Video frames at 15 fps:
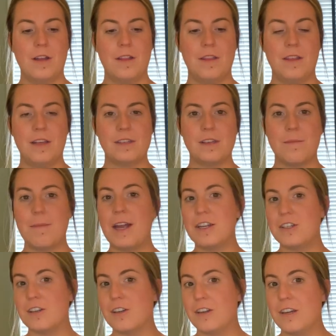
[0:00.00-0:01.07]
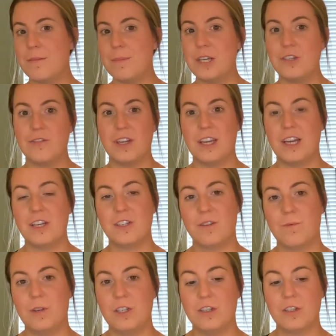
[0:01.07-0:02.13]
this imaginary beach vacation
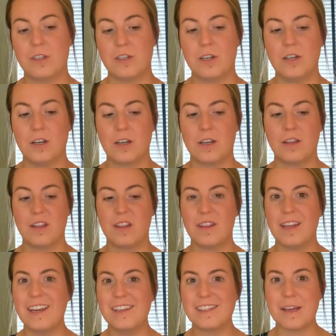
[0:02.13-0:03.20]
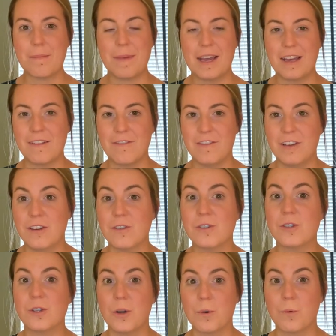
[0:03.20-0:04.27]
we just took, the things that make it feel
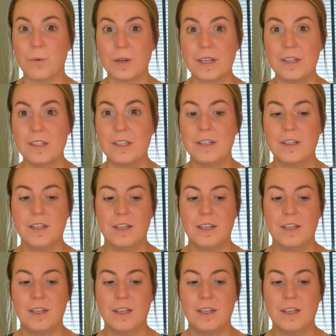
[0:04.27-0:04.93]
so real